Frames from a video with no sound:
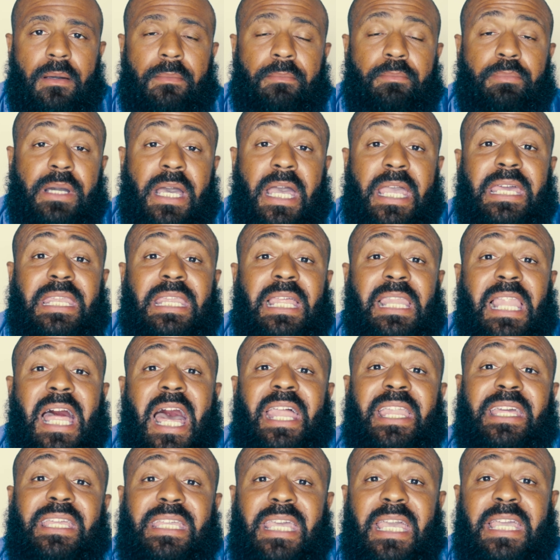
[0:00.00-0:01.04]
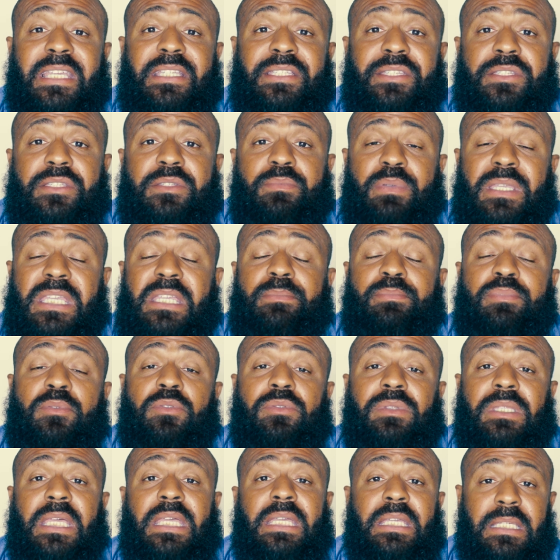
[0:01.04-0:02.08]
But in a lot of cases, people
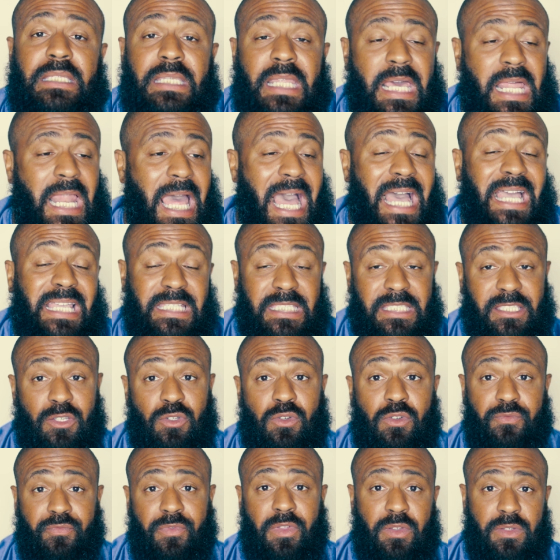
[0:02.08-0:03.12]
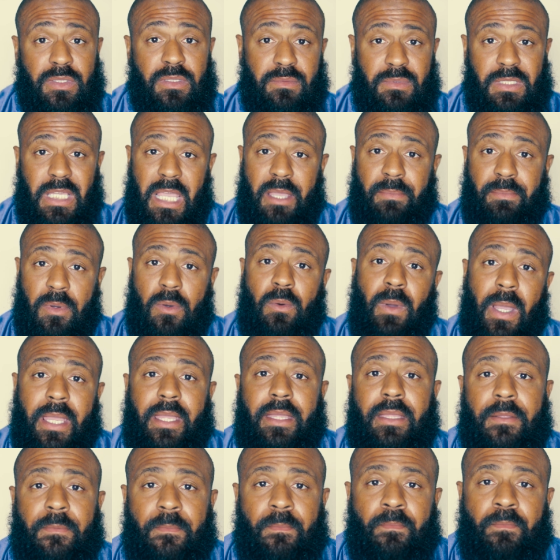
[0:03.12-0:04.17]
think that I still feel some type of way.
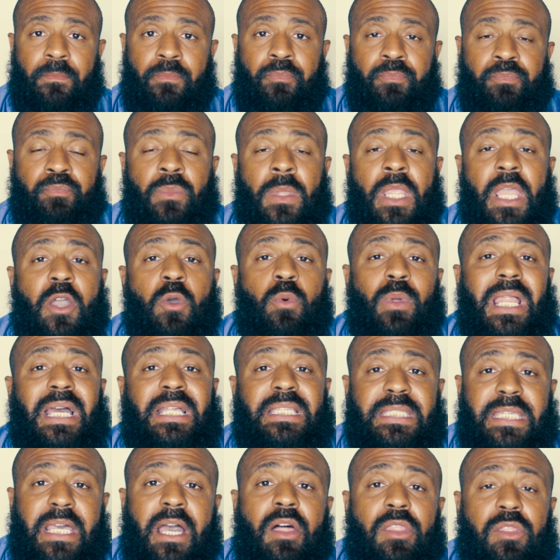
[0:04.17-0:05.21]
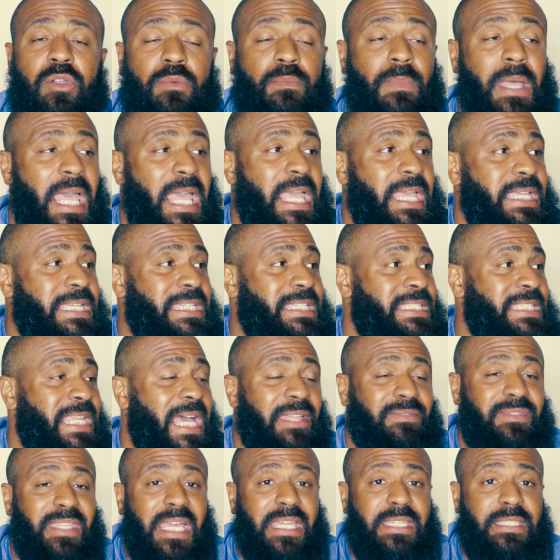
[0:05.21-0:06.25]
And when I tell them, hey, it's
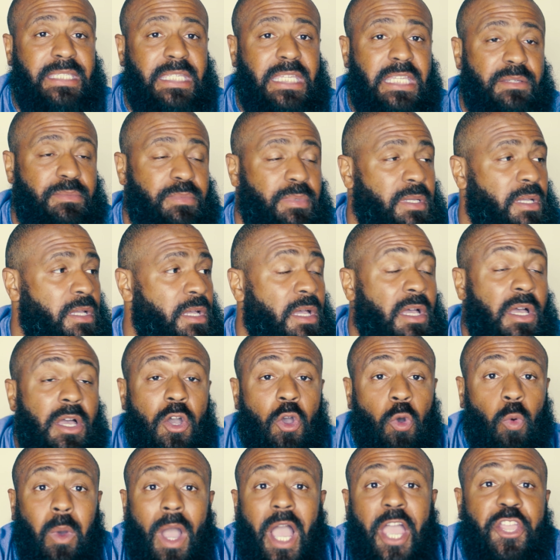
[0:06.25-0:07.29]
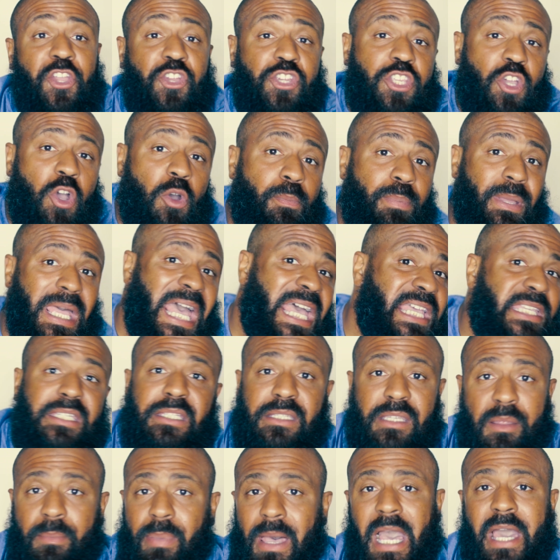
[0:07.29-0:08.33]
not that deep. Why are you so
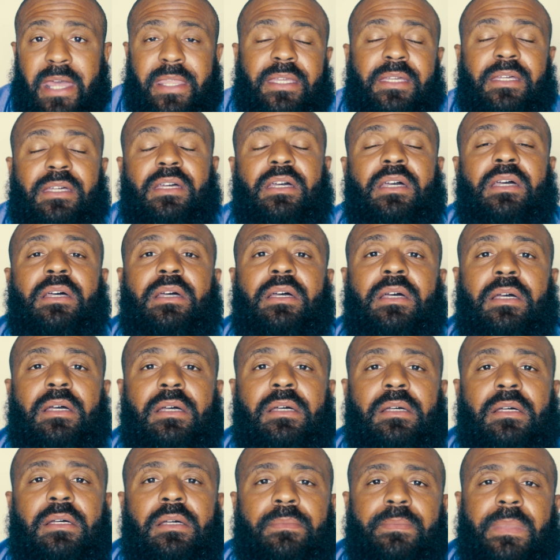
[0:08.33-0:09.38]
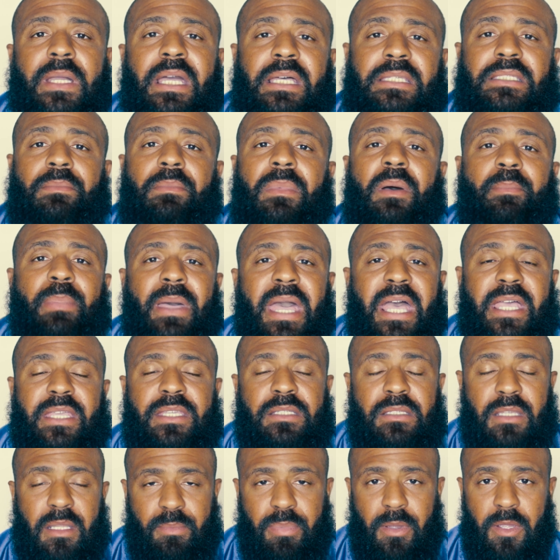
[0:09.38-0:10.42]
passionate about it? Because I'm a
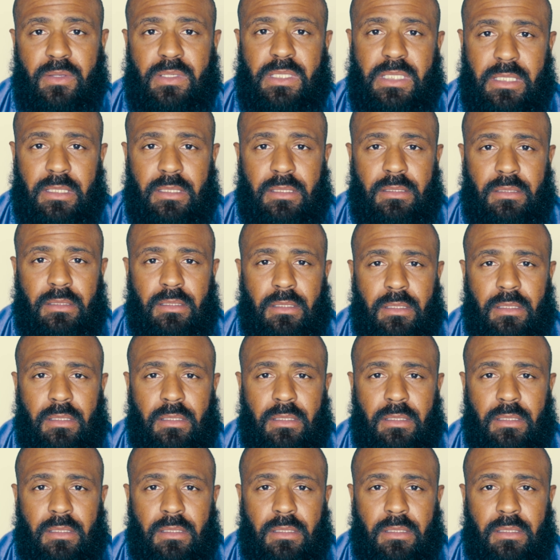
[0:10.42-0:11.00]
passionate person.